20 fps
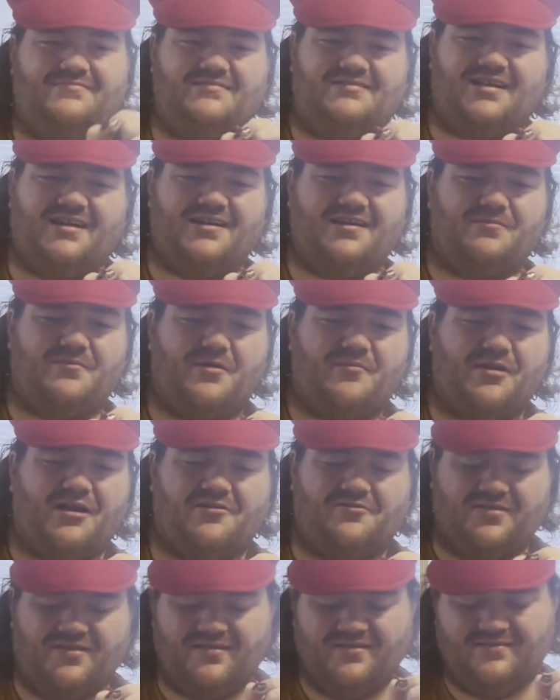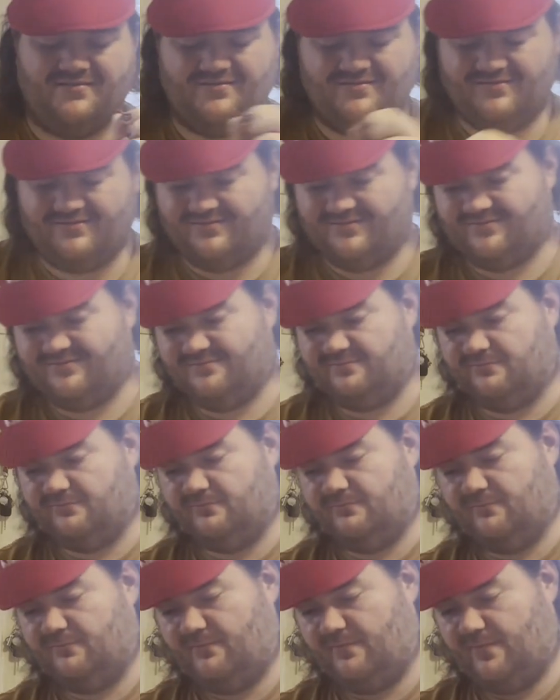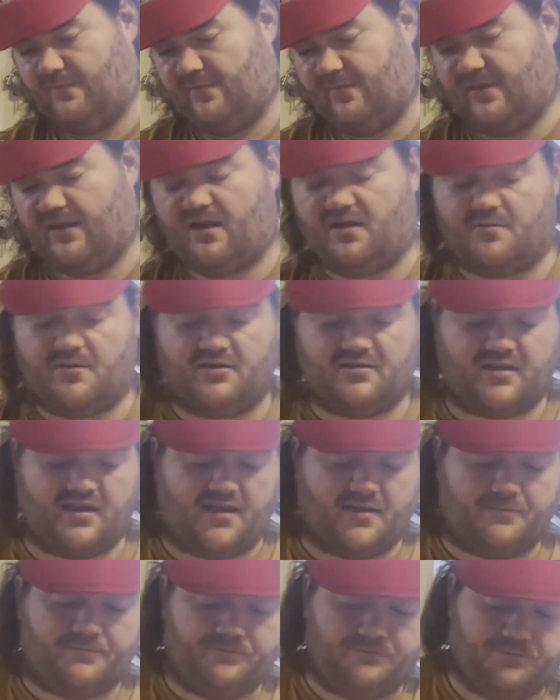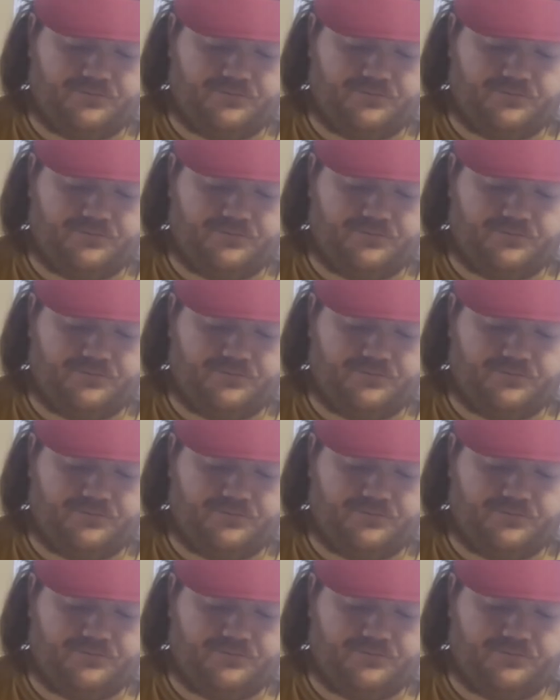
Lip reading: tied in my mouth. How about that?